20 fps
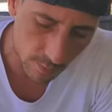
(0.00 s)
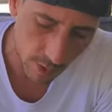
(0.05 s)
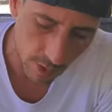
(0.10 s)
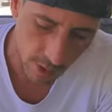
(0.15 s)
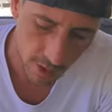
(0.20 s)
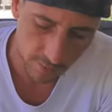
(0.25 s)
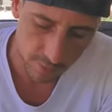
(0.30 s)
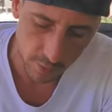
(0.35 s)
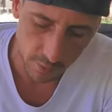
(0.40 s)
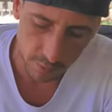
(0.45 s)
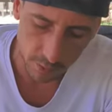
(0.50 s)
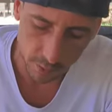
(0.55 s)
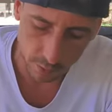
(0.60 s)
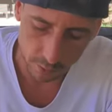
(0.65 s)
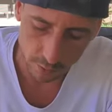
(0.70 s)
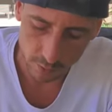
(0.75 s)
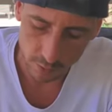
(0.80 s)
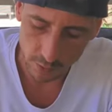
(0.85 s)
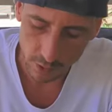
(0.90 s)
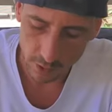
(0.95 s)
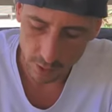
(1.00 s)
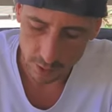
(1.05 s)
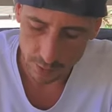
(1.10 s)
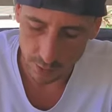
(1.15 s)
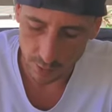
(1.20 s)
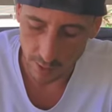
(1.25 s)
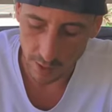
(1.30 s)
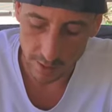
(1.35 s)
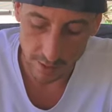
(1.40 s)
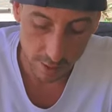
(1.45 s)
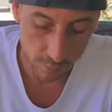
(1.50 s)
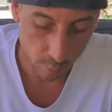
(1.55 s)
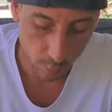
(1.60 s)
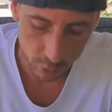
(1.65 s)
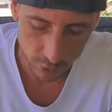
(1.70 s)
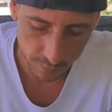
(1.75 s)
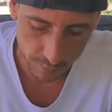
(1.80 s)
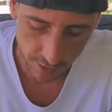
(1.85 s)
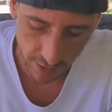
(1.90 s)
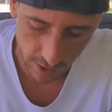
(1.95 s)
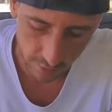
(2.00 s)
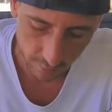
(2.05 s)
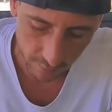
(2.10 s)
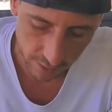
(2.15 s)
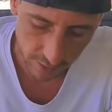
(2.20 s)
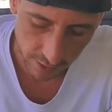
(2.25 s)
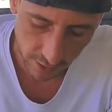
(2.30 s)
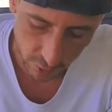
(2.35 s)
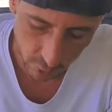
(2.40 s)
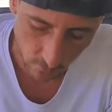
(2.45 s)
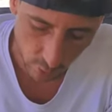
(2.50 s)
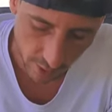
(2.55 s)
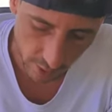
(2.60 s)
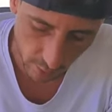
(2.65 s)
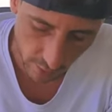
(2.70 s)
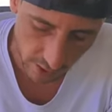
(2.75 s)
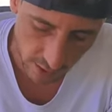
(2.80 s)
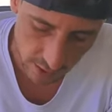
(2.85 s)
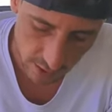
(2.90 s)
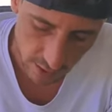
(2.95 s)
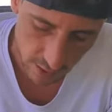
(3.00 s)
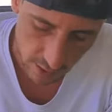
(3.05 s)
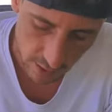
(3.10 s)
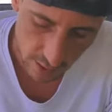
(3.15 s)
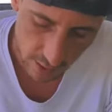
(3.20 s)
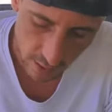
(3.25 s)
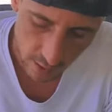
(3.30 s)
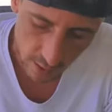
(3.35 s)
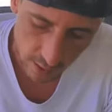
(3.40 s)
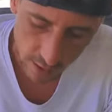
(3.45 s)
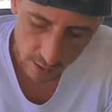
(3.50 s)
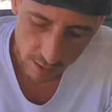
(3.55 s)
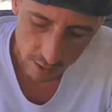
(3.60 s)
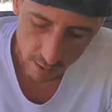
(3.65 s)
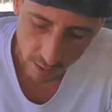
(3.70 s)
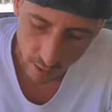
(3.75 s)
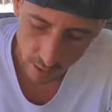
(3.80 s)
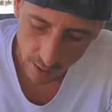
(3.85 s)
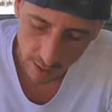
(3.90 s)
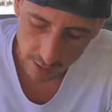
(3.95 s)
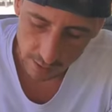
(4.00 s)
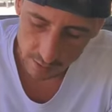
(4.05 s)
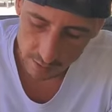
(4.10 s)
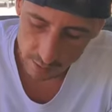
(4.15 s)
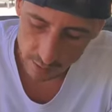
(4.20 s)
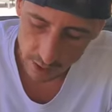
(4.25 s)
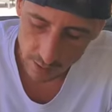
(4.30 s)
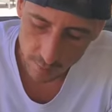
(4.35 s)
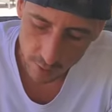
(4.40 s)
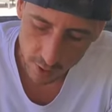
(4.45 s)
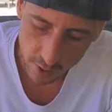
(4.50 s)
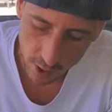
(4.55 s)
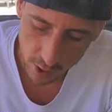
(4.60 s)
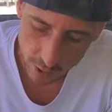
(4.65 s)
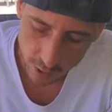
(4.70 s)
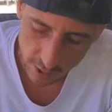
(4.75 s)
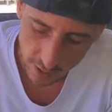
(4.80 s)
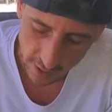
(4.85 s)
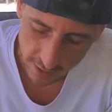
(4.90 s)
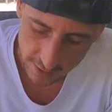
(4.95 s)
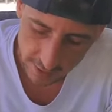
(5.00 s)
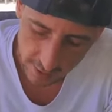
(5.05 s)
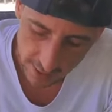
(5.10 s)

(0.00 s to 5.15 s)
book of the blue. So And then we'll split everything 20 ways. All right, come on, 100X,